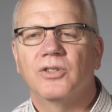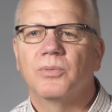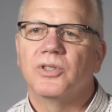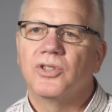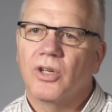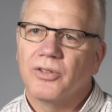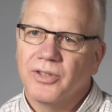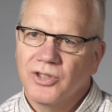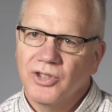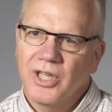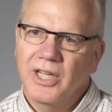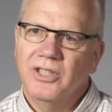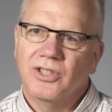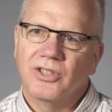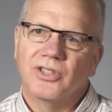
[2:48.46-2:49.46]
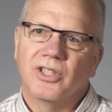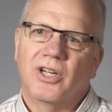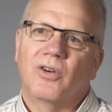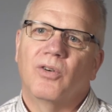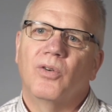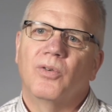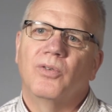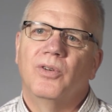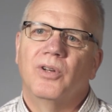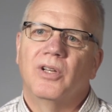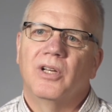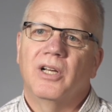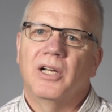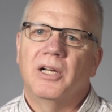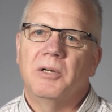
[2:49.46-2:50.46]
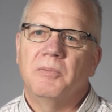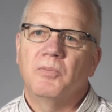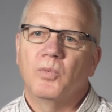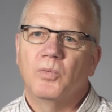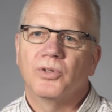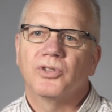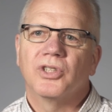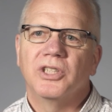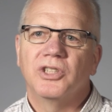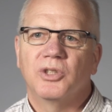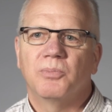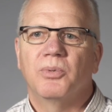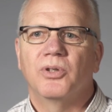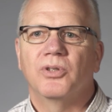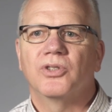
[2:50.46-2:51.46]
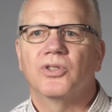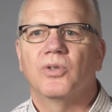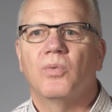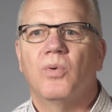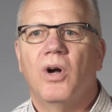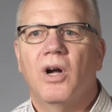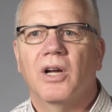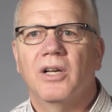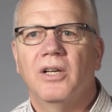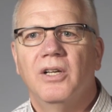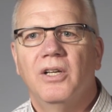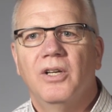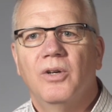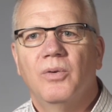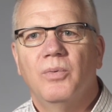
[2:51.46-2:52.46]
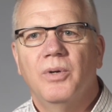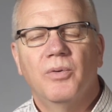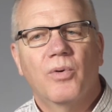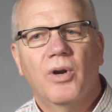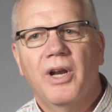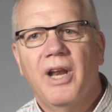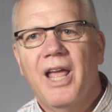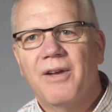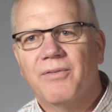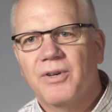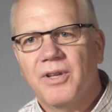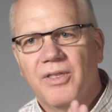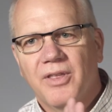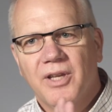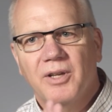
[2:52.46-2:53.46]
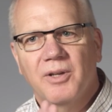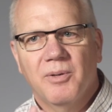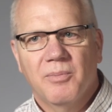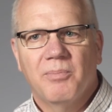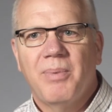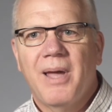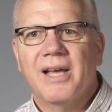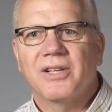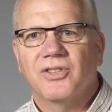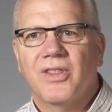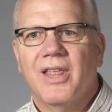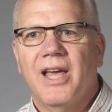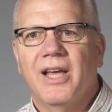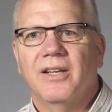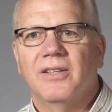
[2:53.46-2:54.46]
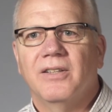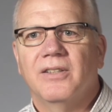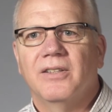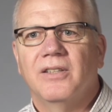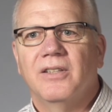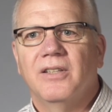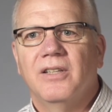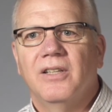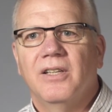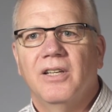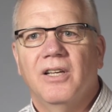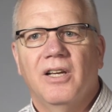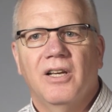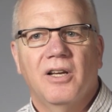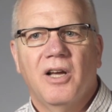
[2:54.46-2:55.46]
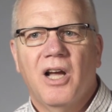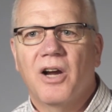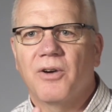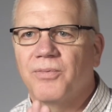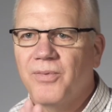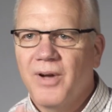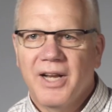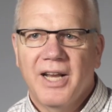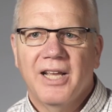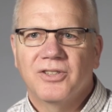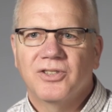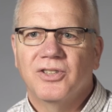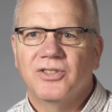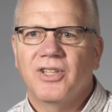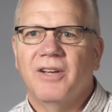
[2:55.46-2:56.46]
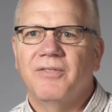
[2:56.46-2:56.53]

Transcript: as a result of changes in our own, um, we'll say spiritual walk, we run everything past that. Uh, our finances,